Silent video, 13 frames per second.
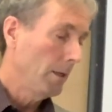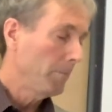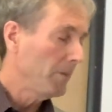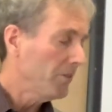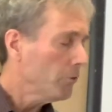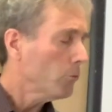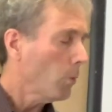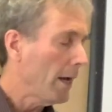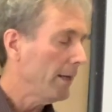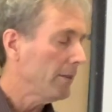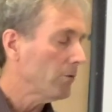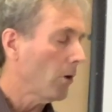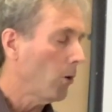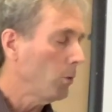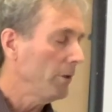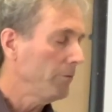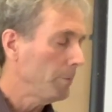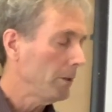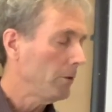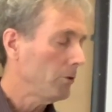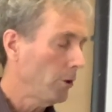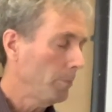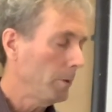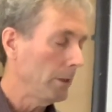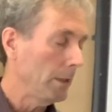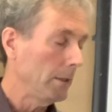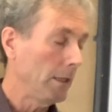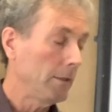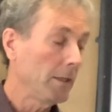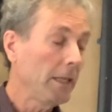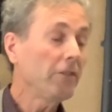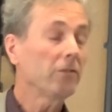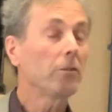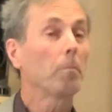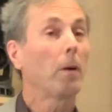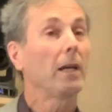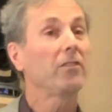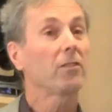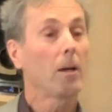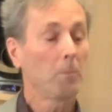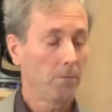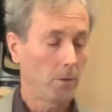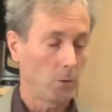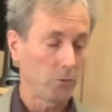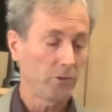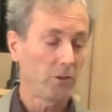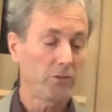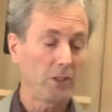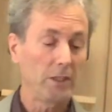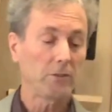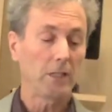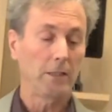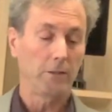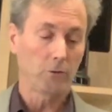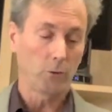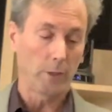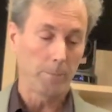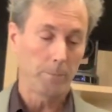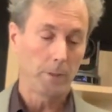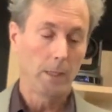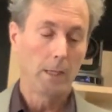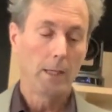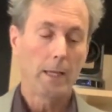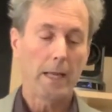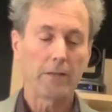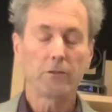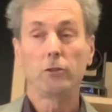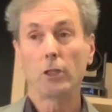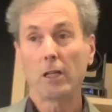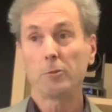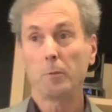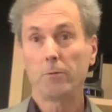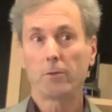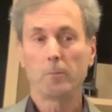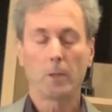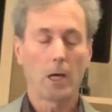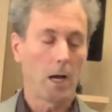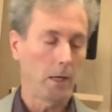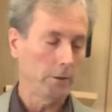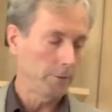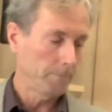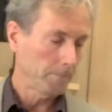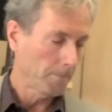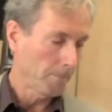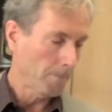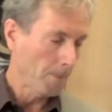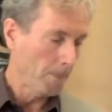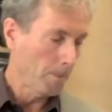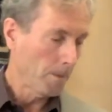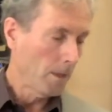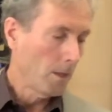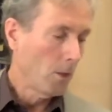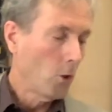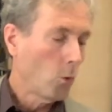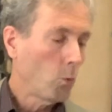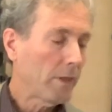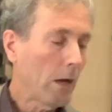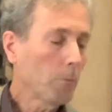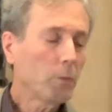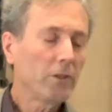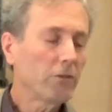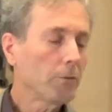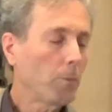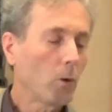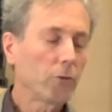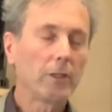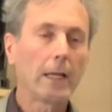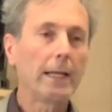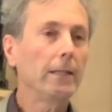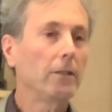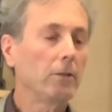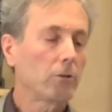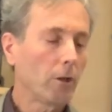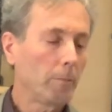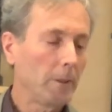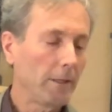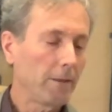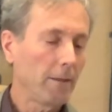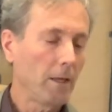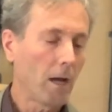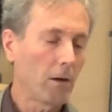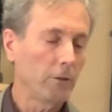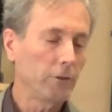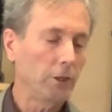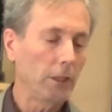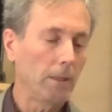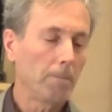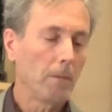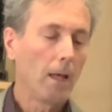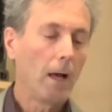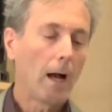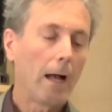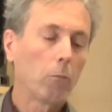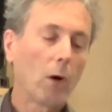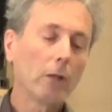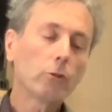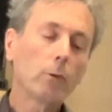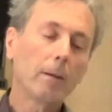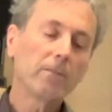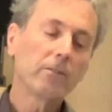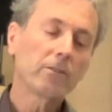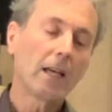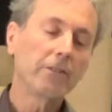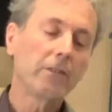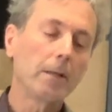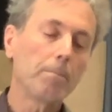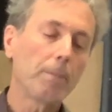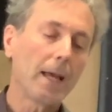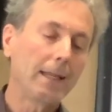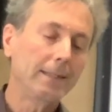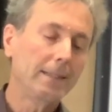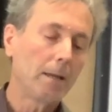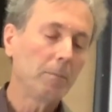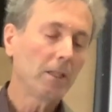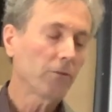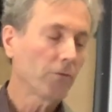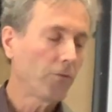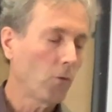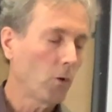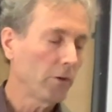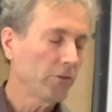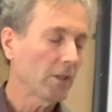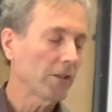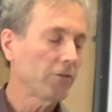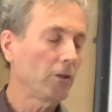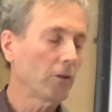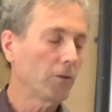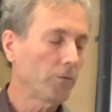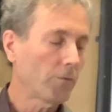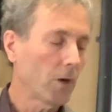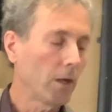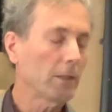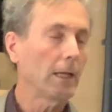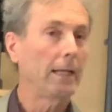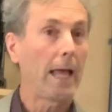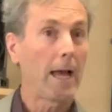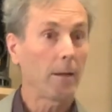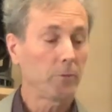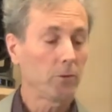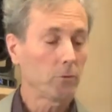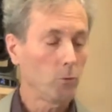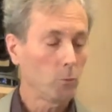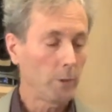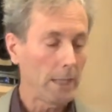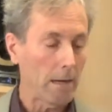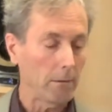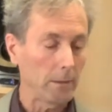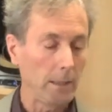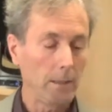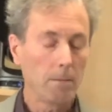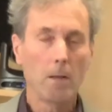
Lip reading: This is why it has always been interpreted, at least by some of those seized in its grip, as a judgment from God. Without presupposing any determinate theology, I want to emphasize that pandemics force us to confront an absolute reality,